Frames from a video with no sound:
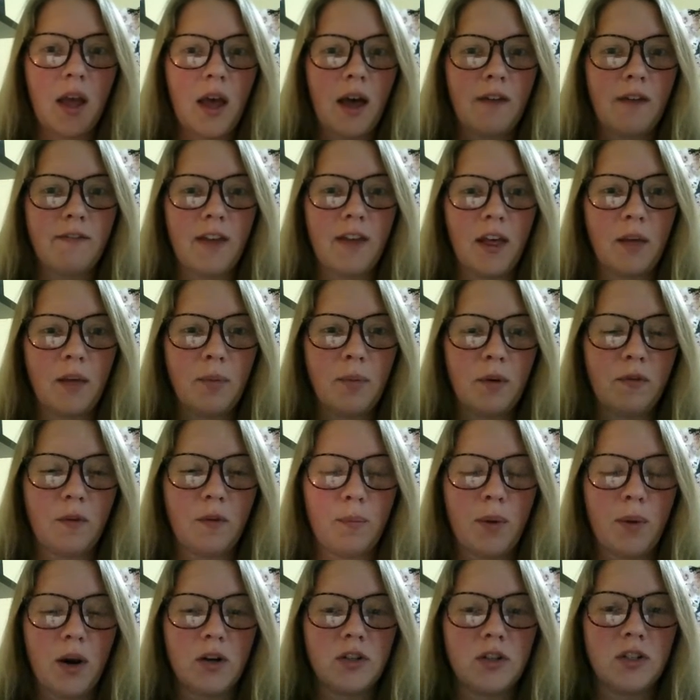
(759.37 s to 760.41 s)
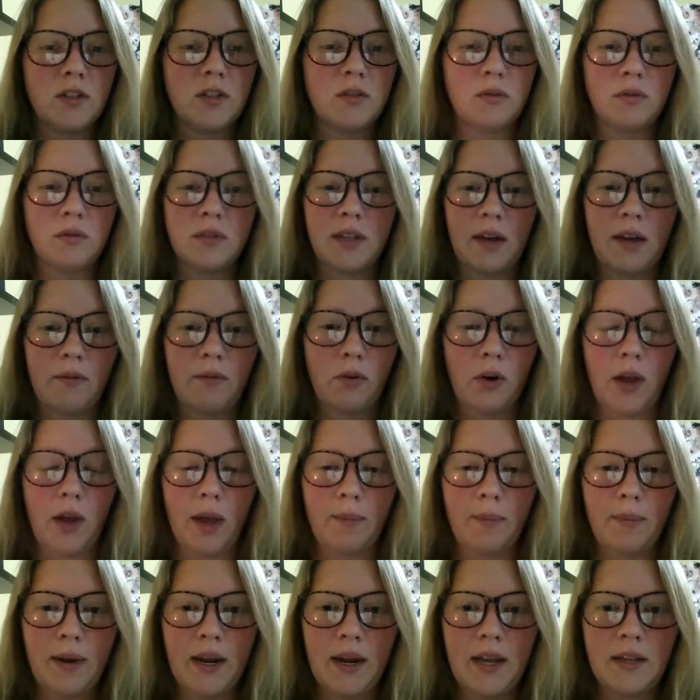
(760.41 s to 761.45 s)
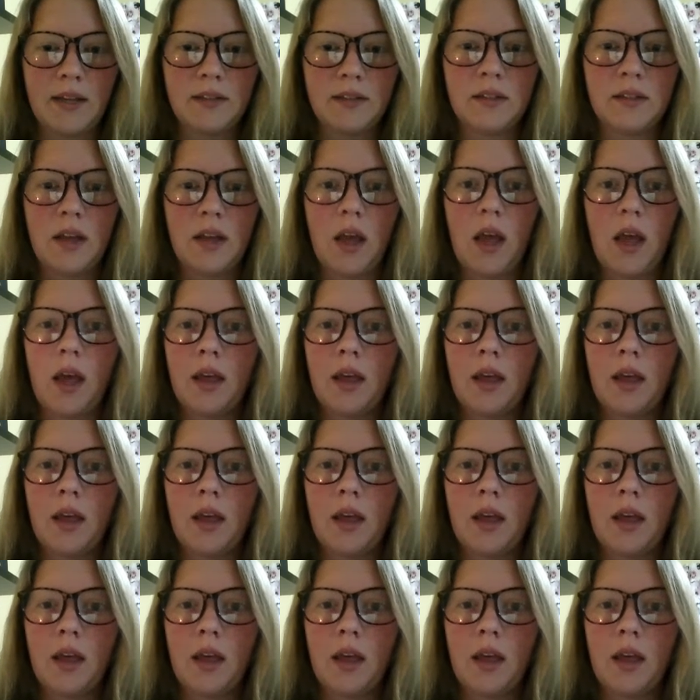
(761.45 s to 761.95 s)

available for purchase through several companies.